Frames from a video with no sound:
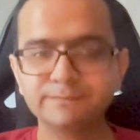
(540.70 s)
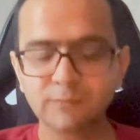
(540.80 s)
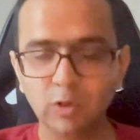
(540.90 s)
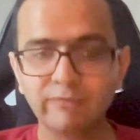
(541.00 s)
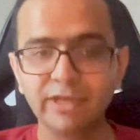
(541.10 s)

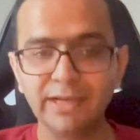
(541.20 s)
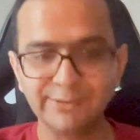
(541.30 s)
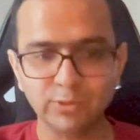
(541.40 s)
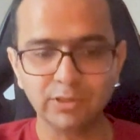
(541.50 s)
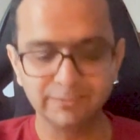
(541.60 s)
or we are
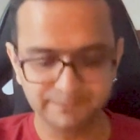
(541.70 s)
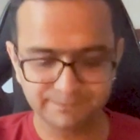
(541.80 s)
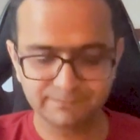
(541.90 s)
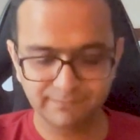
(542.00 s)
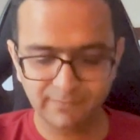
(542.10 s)
natural.
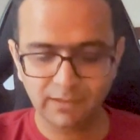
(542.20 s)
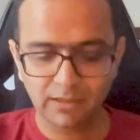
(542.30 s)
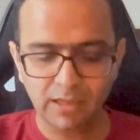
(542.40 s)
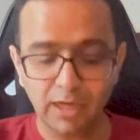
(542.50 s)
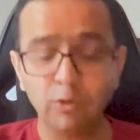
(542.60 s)

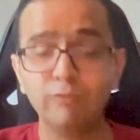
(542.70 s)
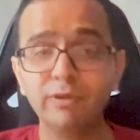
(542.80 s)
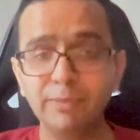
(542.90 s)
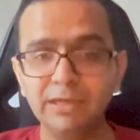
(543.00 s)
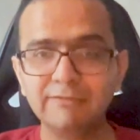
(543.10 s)
How do we
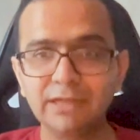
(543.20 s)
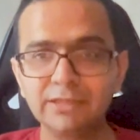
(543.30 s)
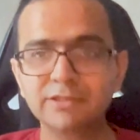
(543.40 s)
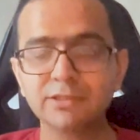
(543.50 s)
believe that this is